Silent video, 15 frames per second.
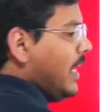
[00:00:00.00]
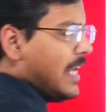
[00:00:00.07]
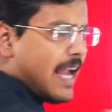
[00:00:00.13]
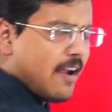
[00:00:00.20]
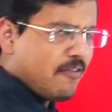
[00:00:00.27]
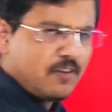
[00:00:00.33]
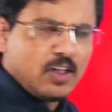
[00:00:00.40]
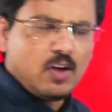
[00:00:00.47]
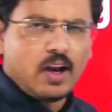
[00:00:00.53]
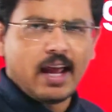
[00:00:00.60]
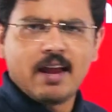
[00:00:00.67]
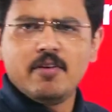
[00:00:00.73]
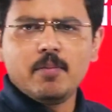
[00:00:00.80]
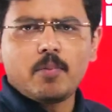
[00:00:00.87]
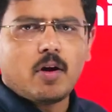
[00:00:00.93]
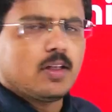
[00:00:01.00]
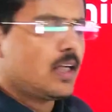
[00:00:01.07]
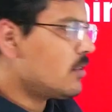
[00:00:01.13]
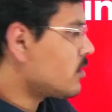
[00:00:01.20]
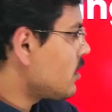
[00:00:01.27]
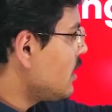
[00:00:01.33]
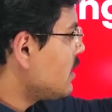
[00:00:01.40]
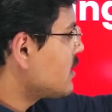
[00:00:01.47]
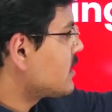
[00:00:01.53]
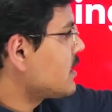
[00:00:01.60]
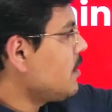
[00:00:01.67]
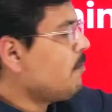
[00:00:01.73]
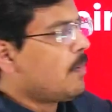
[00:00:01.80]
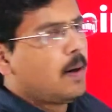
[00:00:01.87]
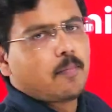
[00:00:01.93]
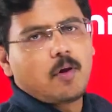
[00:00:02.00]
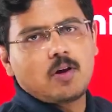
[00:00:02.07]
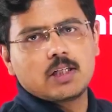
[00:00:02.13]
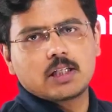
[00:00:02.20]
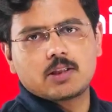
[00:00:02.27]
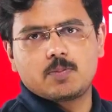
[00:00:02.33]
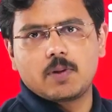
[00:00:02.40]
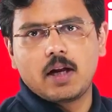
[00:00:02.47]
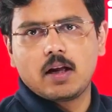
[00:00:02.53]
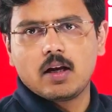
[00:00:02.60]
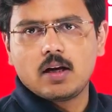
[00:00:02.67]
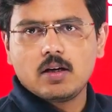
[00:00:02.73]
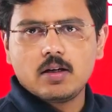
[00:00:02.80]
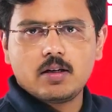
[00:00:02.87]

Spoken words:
hefty or heavy projects, simple projects banana.